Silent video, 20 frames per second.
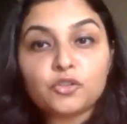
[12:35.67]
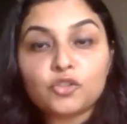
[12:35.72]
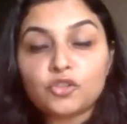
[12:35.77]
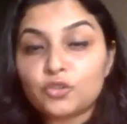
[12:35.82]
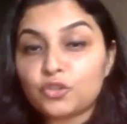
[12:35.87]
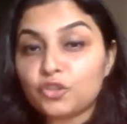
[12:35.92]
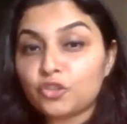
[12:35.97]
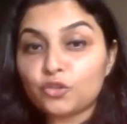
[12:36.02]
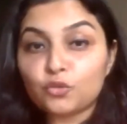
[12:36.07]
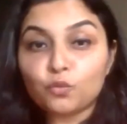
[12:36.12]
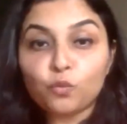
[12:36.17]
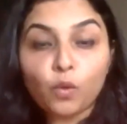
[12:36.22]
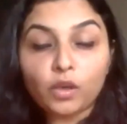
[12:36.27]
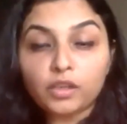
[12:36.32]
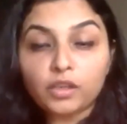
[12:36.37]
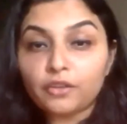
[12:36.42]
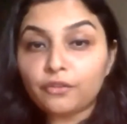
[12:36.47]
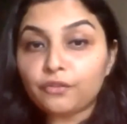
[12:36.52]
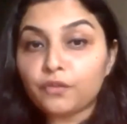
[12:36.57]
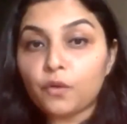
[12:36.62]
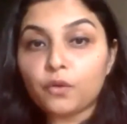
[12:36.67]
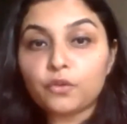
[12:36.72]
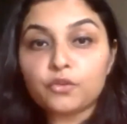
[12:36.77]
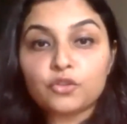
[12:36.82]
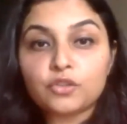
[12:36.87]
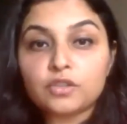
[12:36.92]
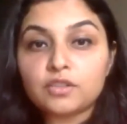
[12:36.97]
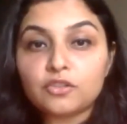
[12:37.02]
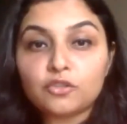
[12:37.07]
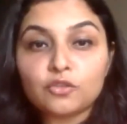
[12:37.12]
She's wonderful.
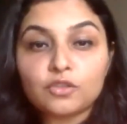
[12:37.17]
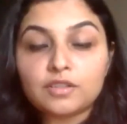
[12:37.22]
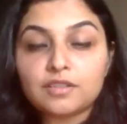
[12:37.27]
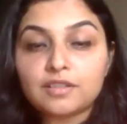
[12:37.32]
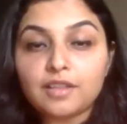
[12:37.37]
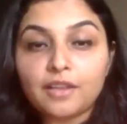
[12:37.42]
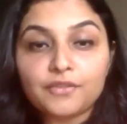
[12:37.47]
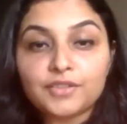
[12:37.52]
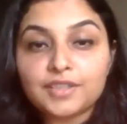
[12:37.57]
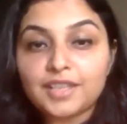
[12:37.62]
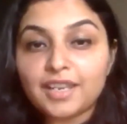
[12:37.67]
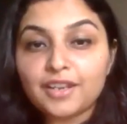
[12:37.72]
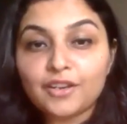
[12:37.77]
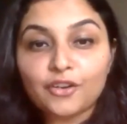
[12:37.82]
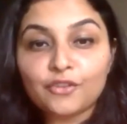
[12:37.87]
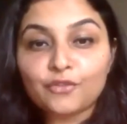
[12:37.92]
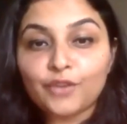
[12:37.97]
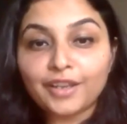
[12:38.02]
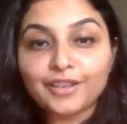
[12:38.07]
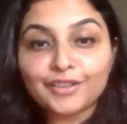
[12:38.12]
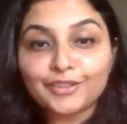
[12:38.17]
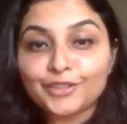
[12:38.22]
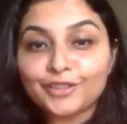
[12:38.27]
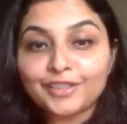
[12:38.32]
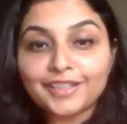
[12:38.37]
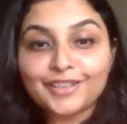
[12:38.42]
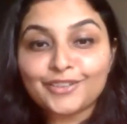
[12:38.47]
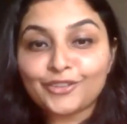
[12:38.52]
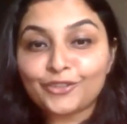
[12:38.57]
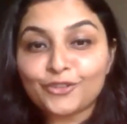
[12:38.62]
I've seen her
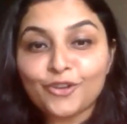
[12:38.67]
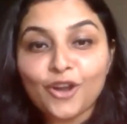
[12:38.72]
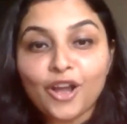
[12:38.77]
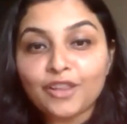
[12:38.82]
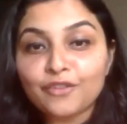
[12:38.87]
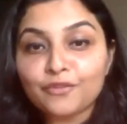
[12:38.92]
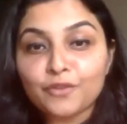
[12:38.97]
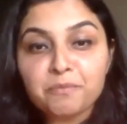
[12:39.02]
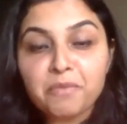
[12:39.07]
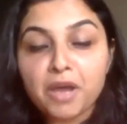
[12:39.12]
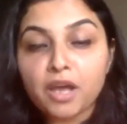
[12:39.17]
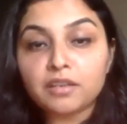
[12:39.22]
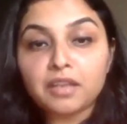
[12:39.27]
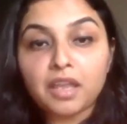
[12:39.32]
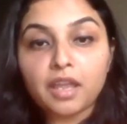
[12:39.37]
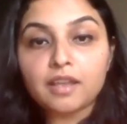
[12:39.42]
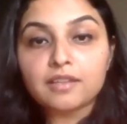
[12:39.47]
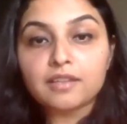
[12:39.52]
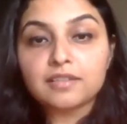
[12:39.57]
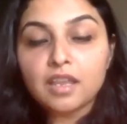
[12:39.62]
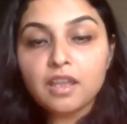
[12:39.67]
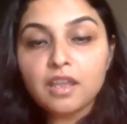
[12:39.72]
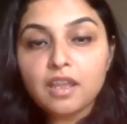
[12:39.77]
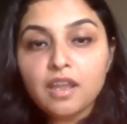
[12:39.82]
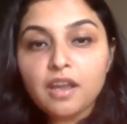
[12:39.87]
regularly through all of our podcasts.